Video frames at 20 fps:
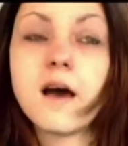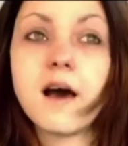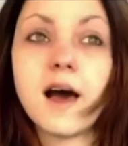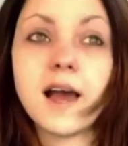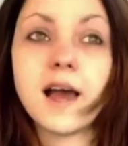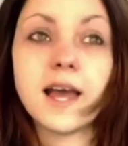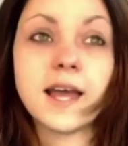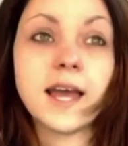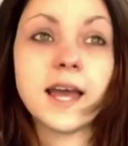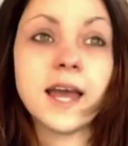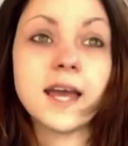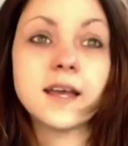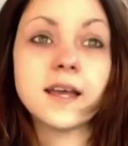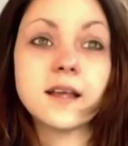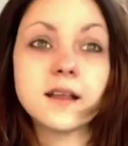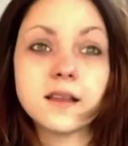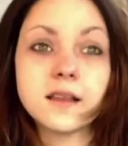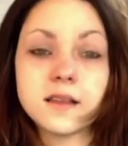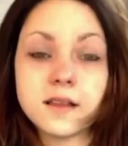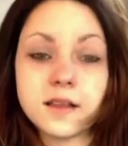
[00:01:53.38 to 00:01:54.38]
I hate
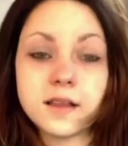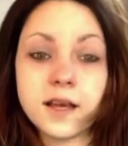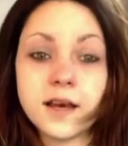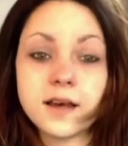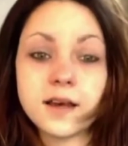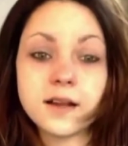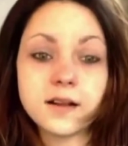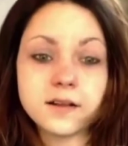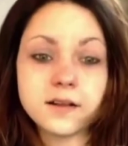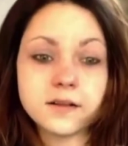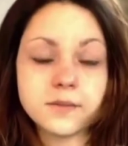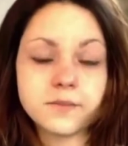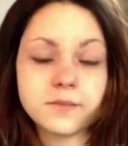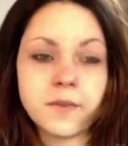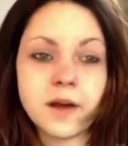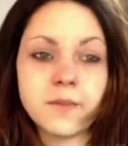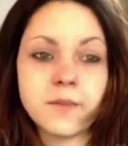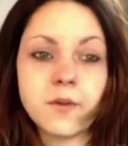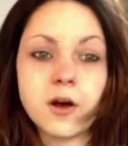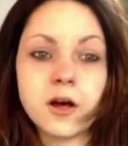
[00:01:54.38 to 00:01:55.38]
that
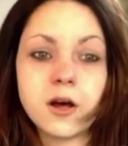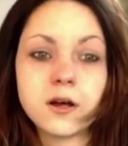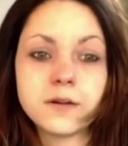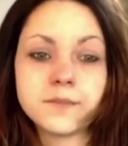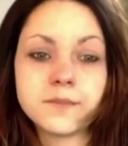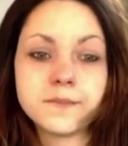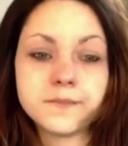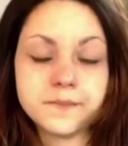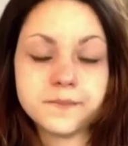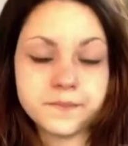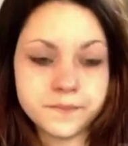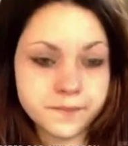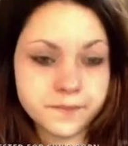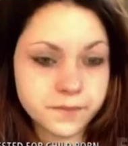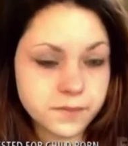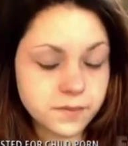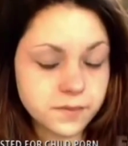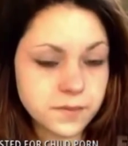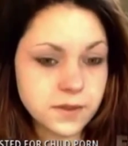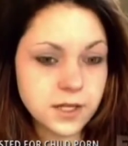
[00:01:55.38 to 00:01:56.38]
my mom
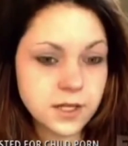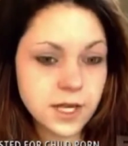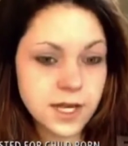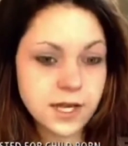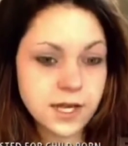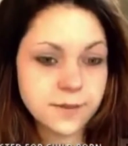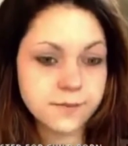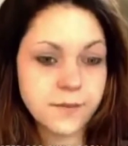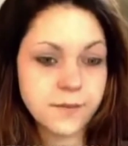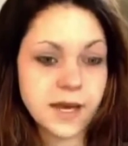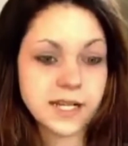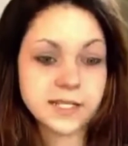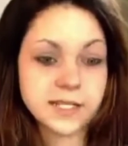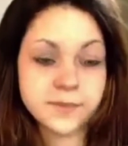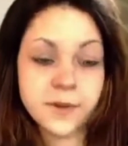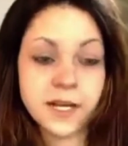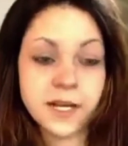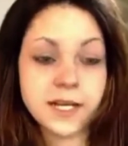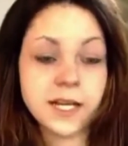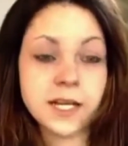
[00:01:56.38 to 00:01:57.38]
makes
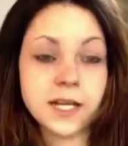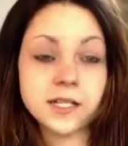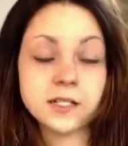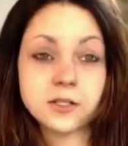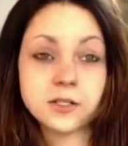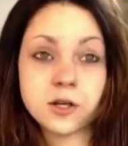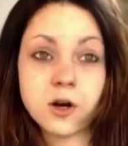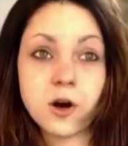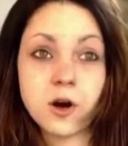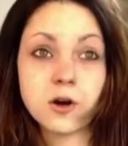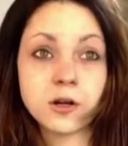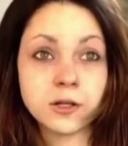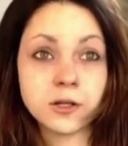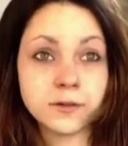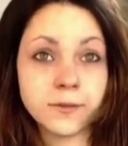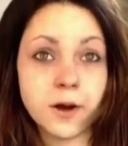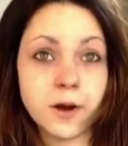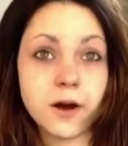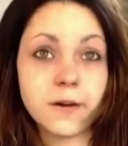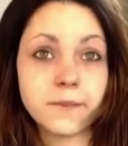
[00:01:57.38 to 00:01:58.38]
my kids call
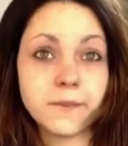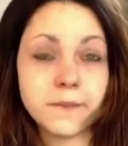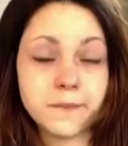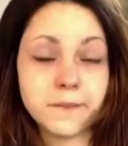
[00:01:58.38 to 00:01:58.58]
her mom.